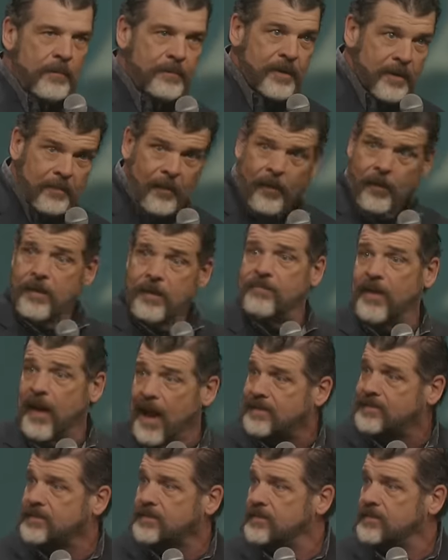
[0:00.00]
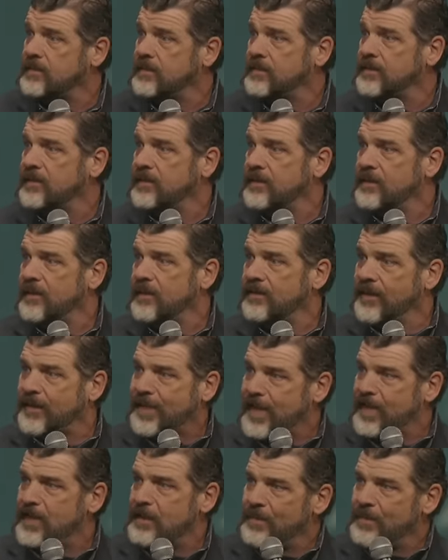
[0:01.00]
be a part of that. The
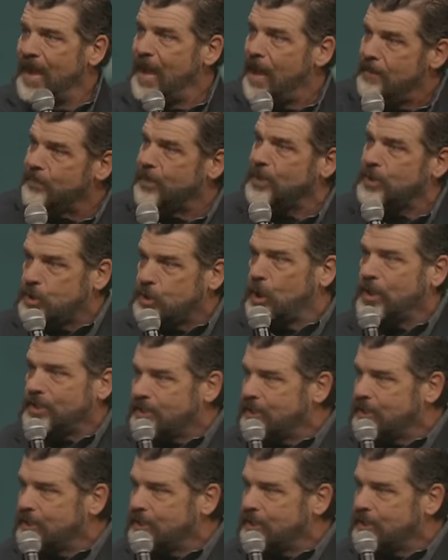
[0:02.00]
kingdom of heaven is just